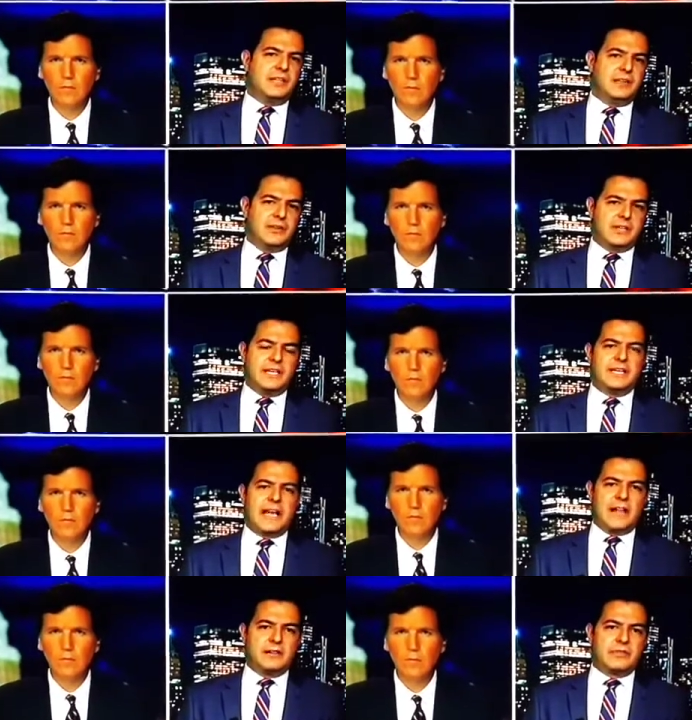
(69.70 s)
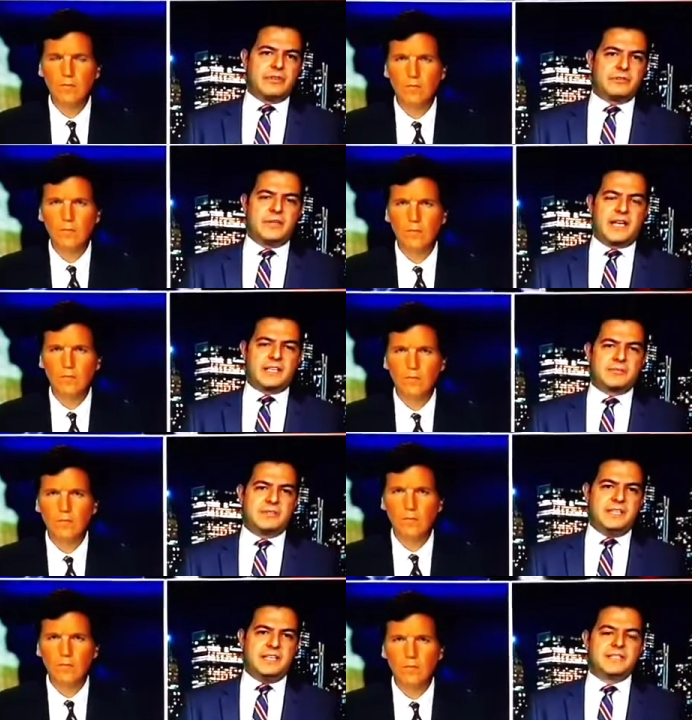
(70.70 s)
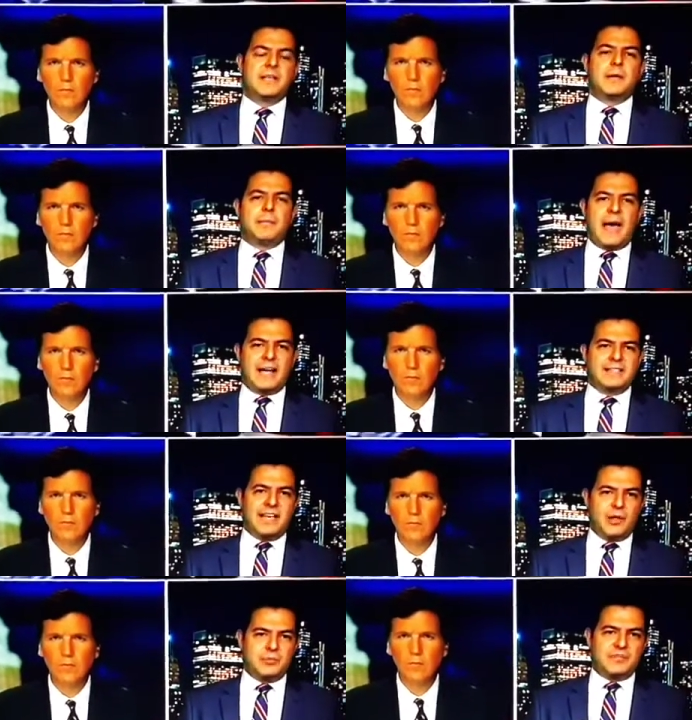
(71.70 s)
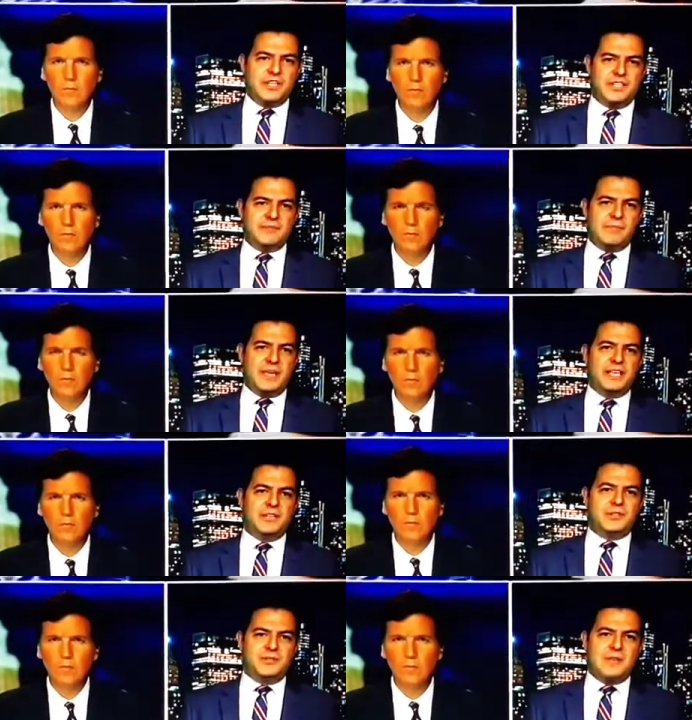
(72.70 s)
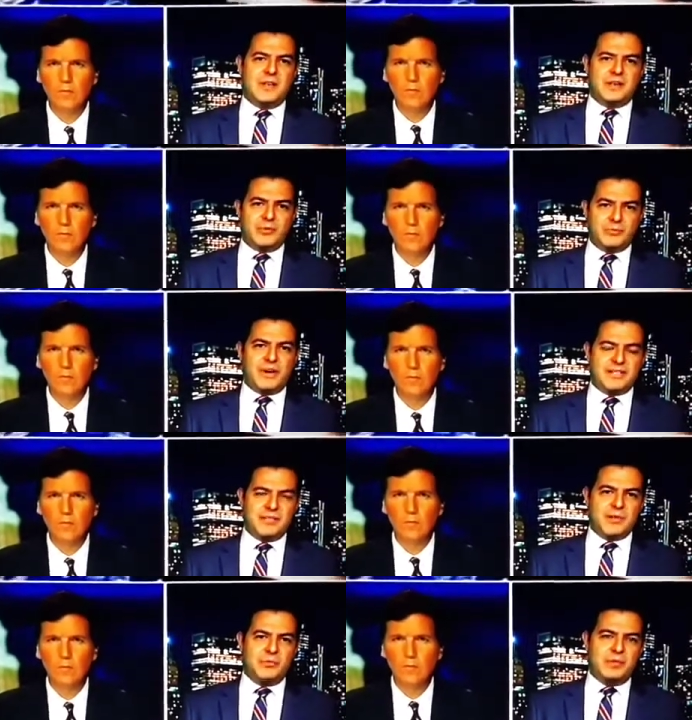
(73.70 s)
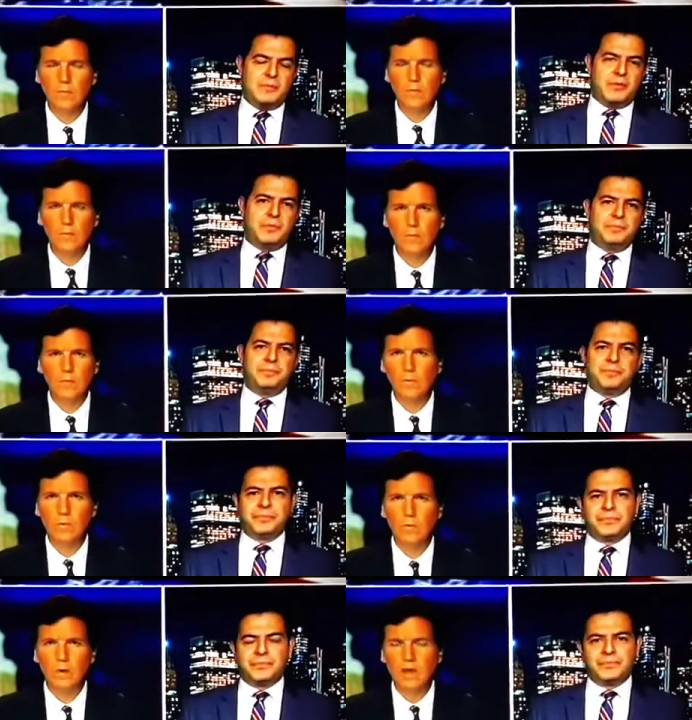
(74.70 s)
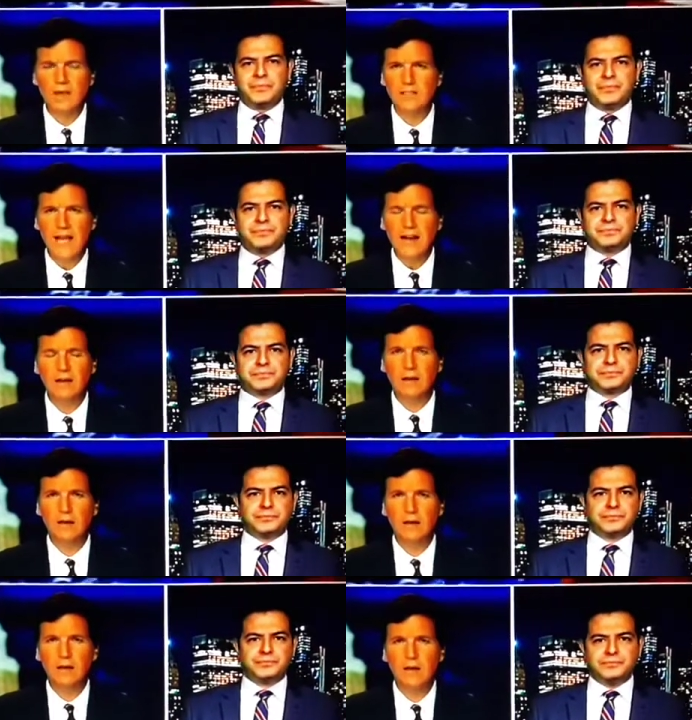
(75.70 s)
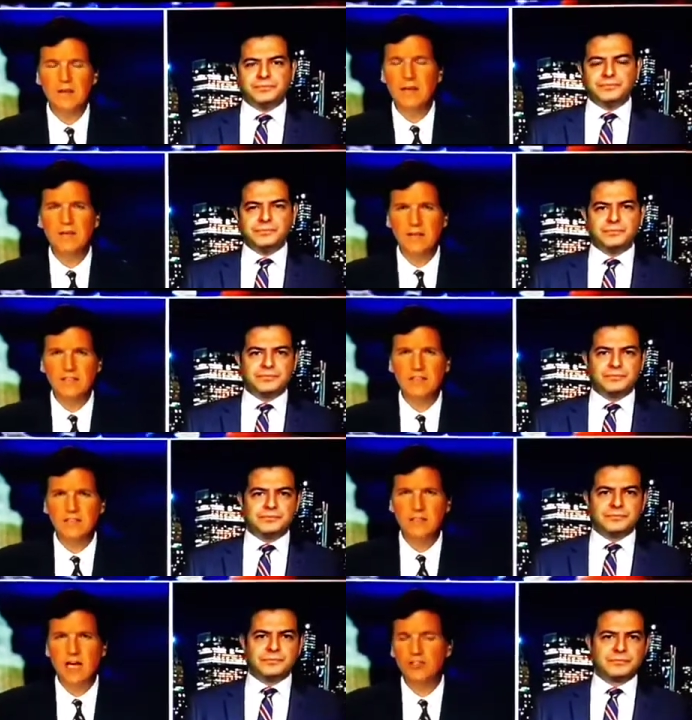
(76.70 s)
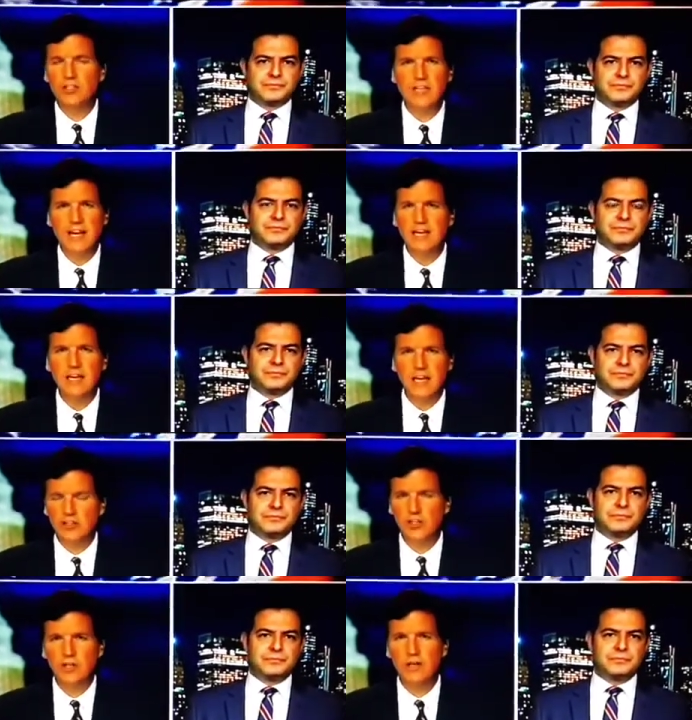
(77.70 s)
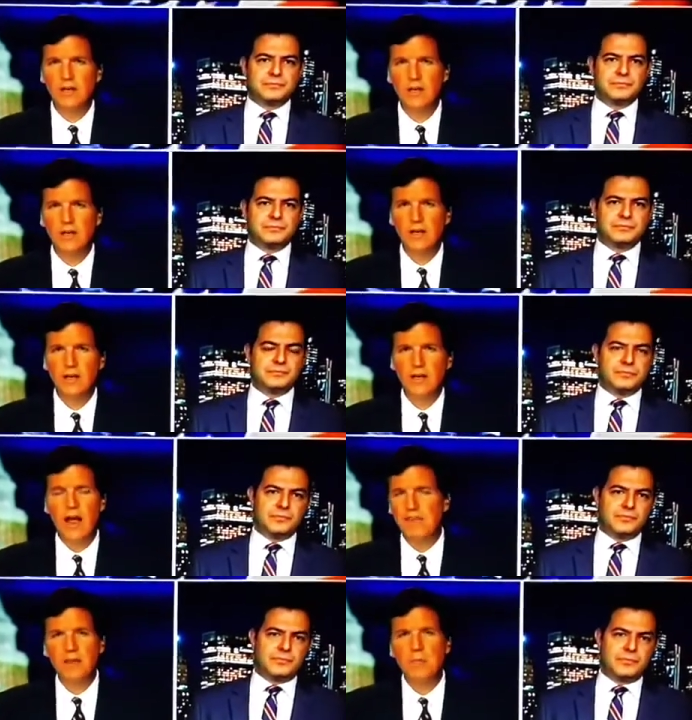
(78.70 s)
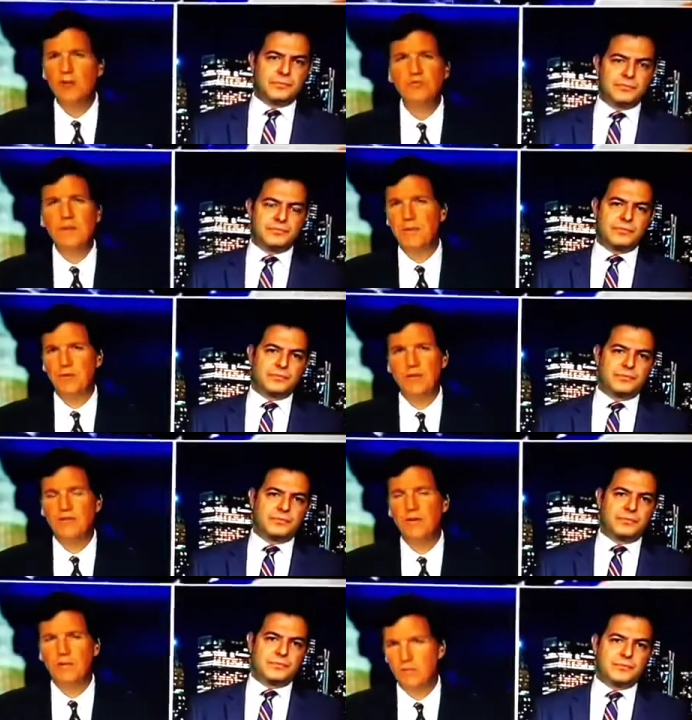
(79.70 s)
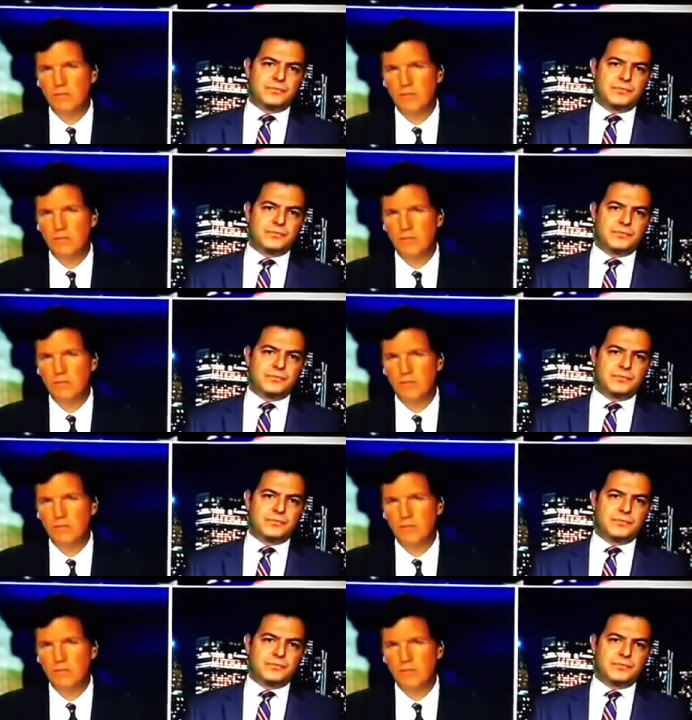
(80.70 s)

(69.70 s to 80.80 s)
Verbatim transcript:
Speaker 1: learning and algorithmic expertise back to help Xi Jinping uh, repress his own people?
Speaker 2: Well, exactly. I mean, this is not just any nation. And I think most people, even